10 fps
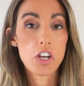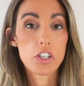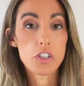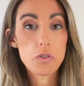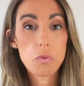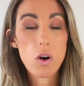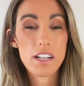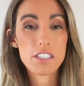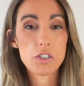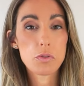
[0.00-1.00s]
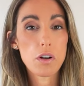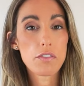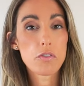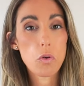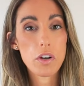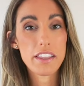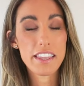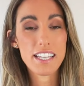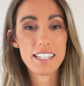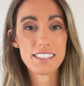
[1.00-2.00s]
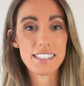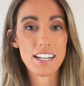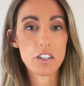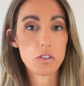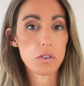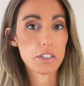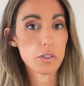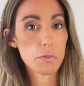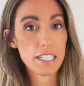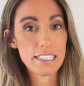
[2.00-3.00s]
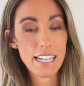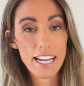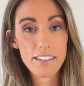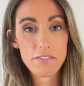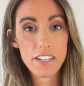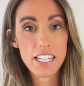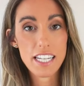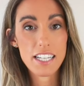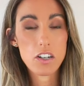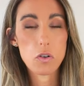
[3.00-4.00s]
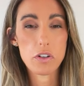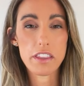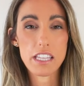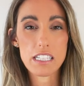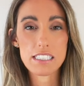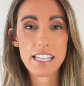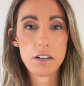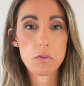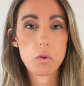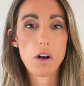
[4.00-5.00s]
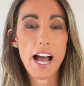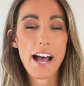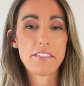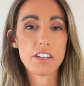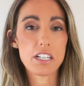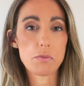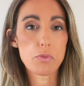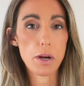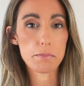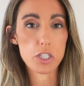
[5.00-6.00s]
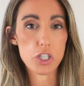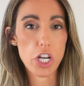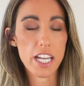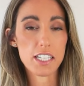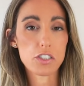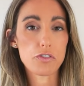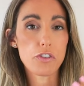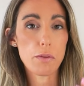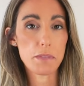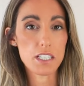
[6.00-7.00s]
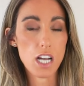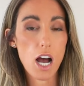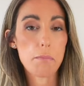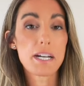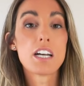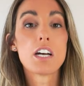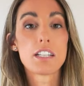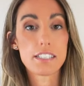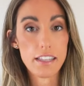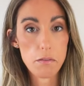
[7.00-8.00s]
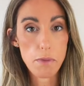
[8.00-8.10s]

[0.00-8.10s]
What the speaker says: you want to avoid things that are going to be tight-fitting or things that will have an abrupt change from the top to the